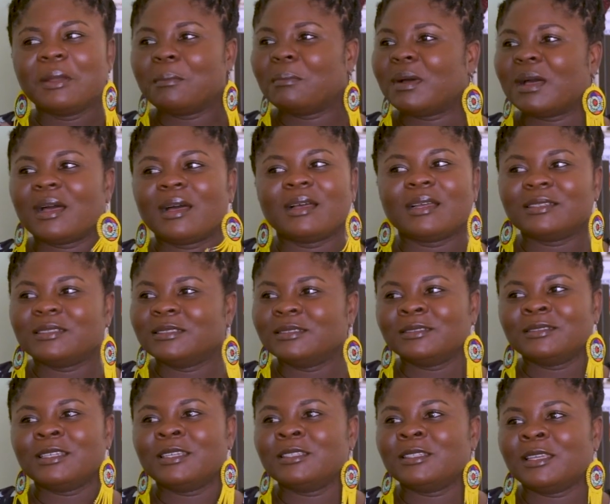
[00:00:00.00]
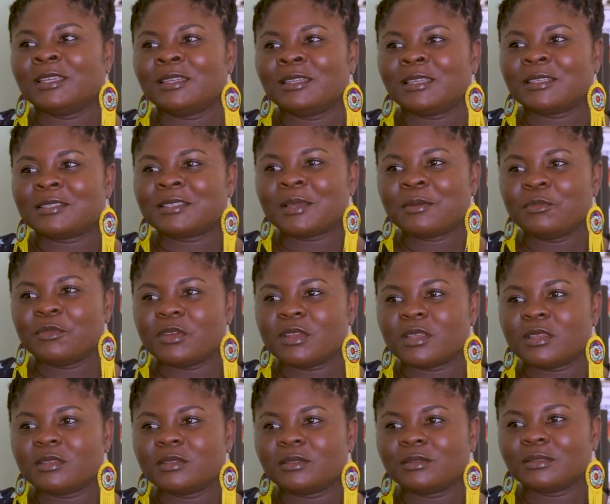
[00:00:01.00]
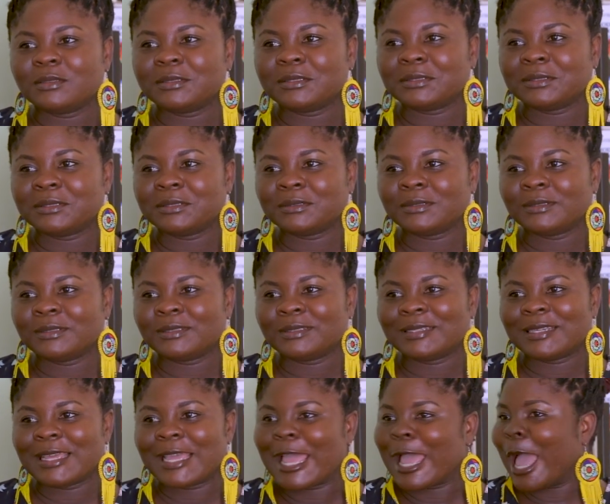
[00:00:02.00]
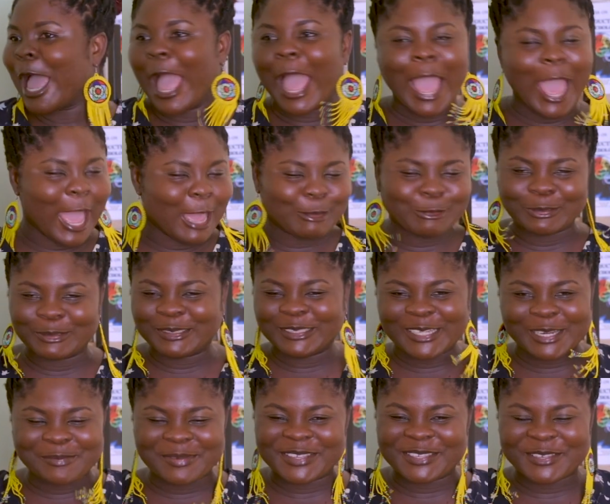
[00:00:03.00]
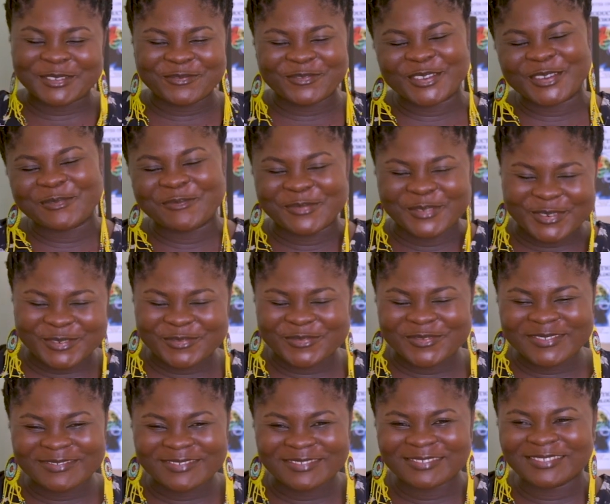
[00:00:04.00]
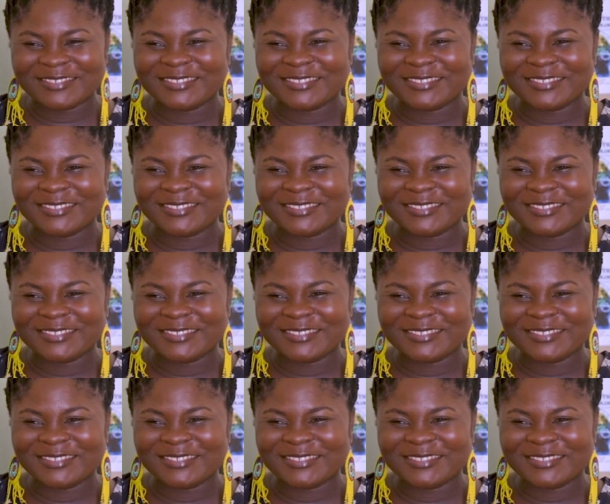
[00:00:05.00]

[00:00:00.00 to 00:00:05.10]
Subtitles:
But in the summary, I consider myself very beautiful,